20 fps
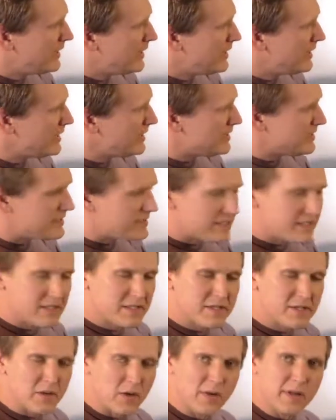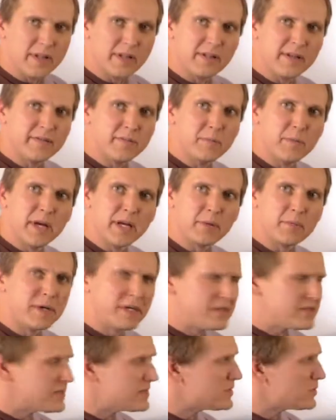And again, since it's only 11
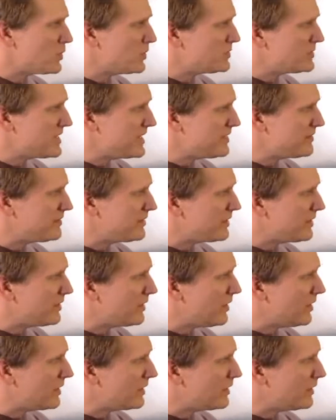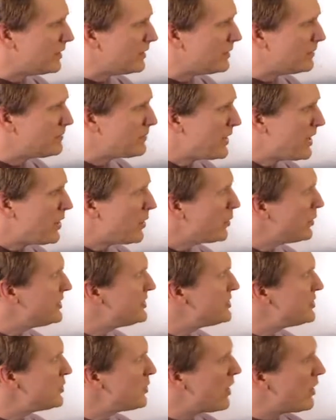megabytes, this won't take very long at all. We
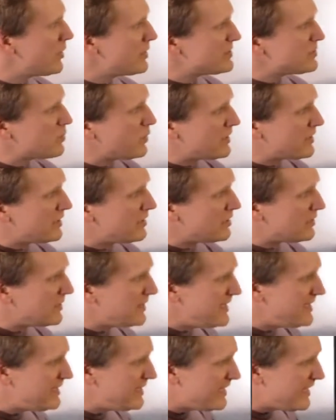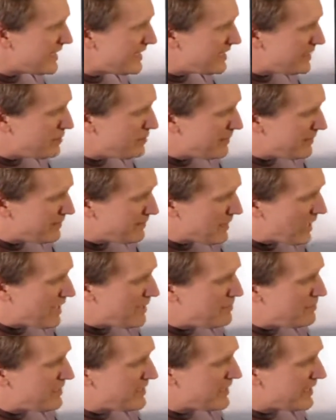do always want to delete the
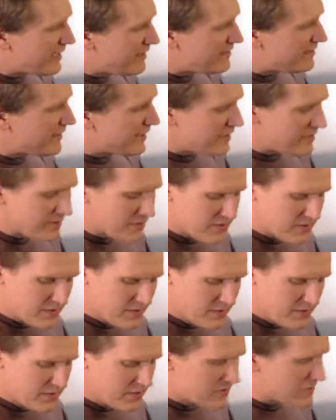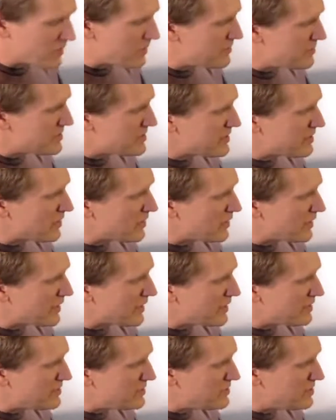APK files, so I'm just going to click
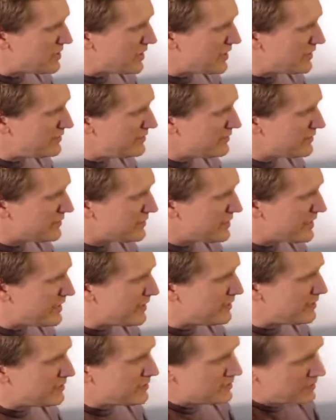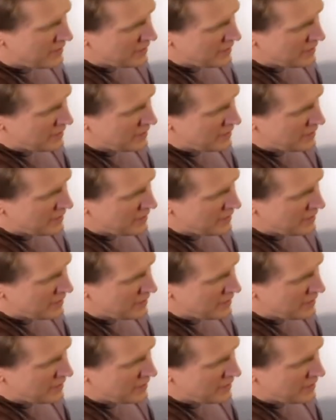on Done for now.